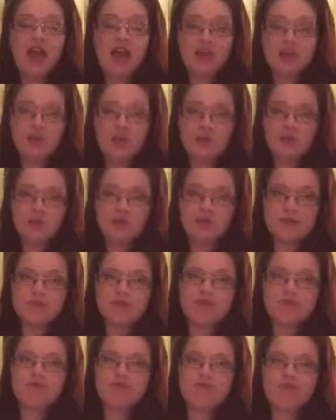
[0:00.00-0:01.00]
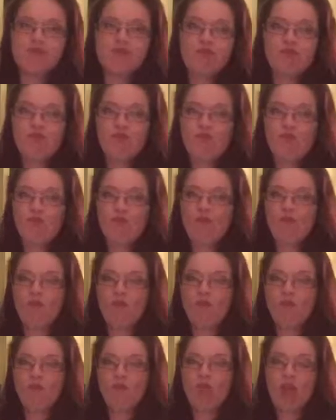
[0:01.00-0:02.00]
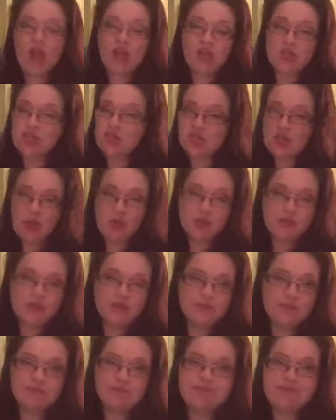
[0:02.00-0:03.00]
I don't. I just don't.